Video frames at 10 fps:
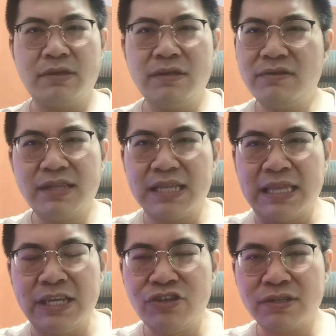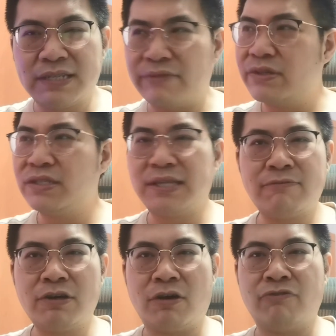This Legion 7,
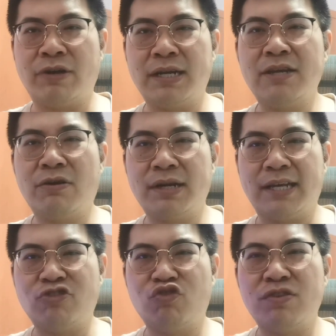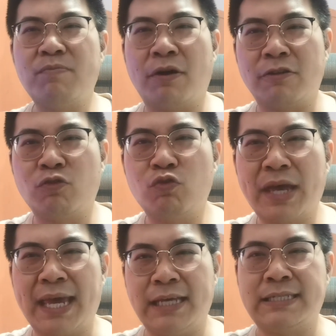someone on Reddit got it at
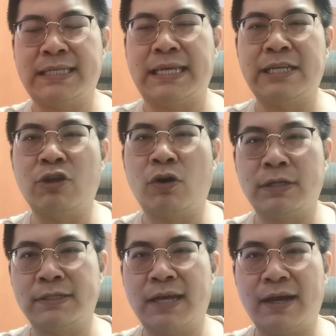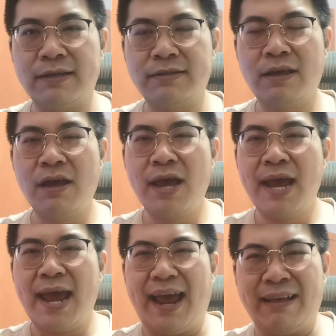3.2k Sing dollars, guys.
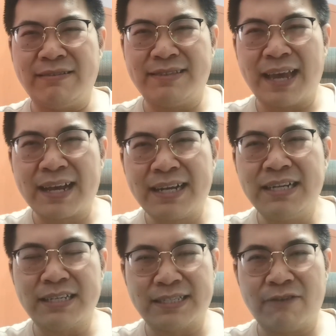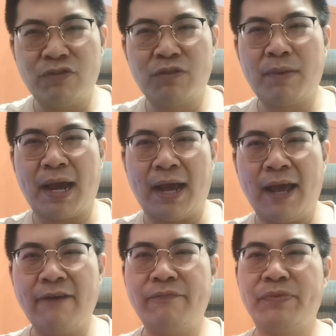Exactly the same spec I
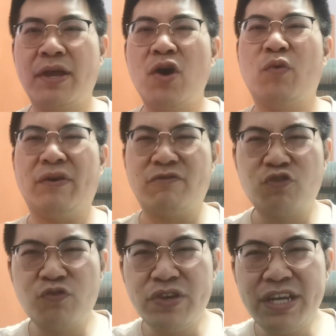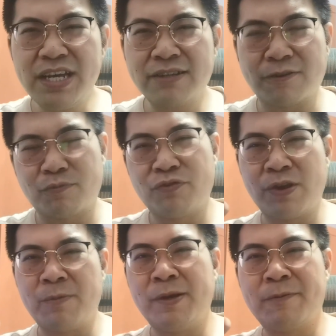have, with 3 years of
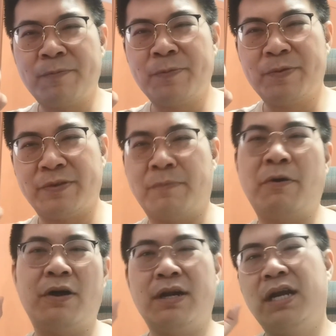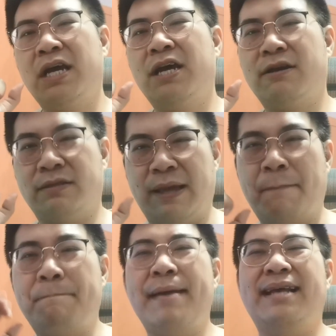premium support.
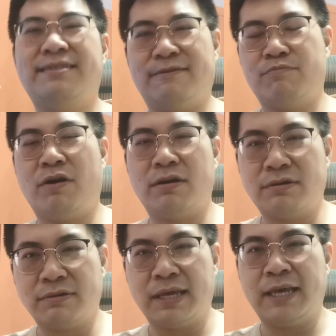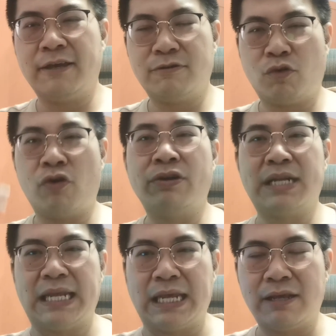Their best support, okay?
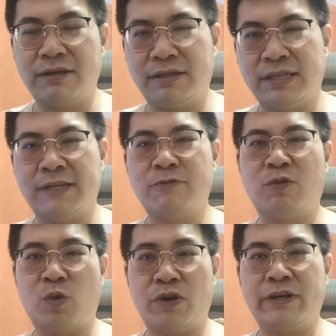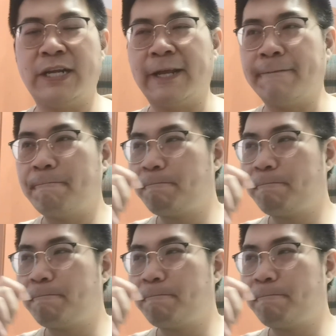Warranty, in terms of warranty.